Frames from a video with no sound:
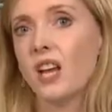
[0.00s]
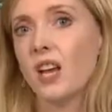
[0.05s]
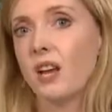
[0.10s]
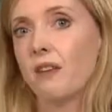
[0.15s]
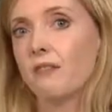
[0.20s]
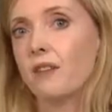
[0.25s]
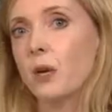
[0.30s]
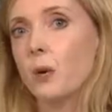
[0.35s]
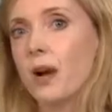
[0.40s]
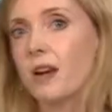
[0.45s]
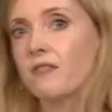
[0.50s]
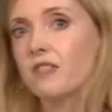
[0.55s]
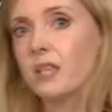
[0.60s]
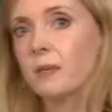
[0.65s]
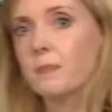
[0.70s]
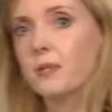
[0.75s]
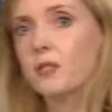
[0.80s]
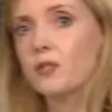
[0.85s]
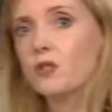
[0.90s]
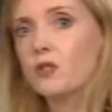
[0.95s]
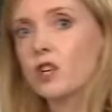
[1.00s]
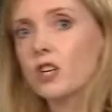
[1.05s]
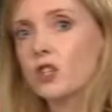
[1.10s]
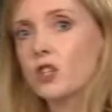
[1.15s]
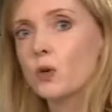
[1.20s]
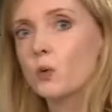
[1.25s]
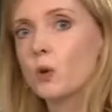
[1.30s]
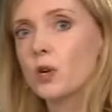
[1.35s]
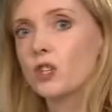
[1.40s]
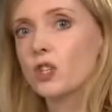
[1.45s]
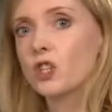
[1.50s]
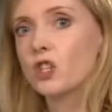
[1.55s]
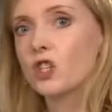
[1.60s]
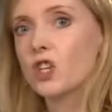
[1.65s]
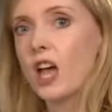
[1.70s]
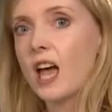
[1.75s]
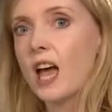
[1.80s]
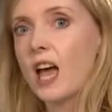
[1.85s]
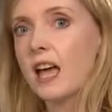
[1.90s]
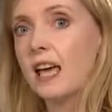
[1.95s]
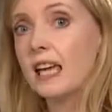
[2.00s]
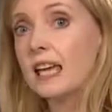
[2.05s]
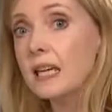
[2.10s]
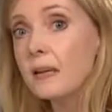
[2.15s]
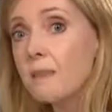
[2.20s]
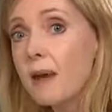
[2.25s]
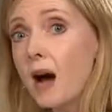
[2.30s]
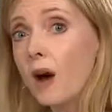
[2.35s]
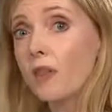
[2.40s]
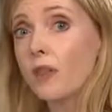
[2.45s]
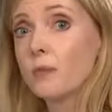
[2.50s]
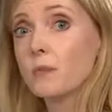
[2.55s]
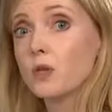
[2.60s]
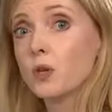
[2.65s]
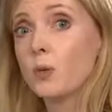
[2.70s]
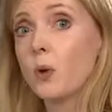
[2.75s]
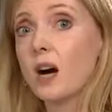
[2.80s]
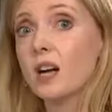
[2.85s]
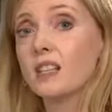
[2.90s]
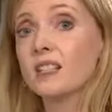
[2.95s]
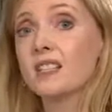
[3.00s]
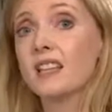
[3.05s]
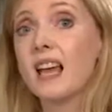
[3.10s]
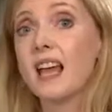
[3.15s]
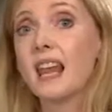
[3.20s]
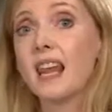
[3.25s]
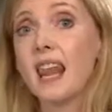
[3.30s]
If you have tips and tricks you want to share, email them to us,